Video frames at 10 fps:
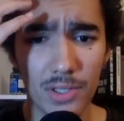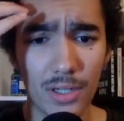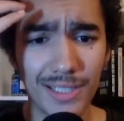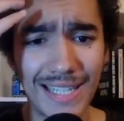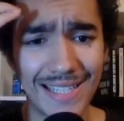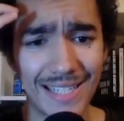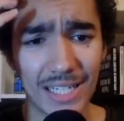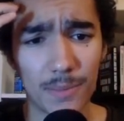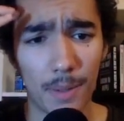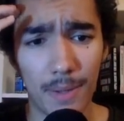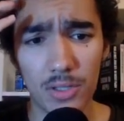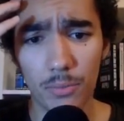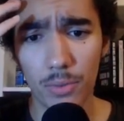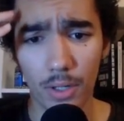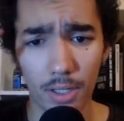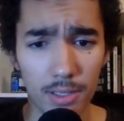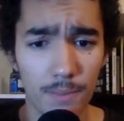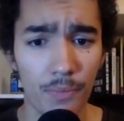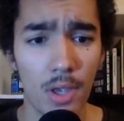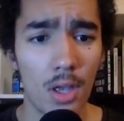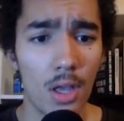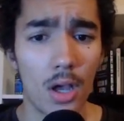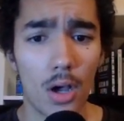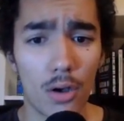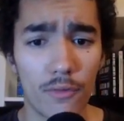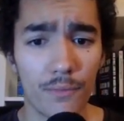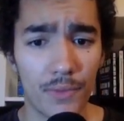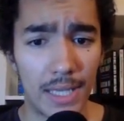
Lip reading: Started as an experimental product of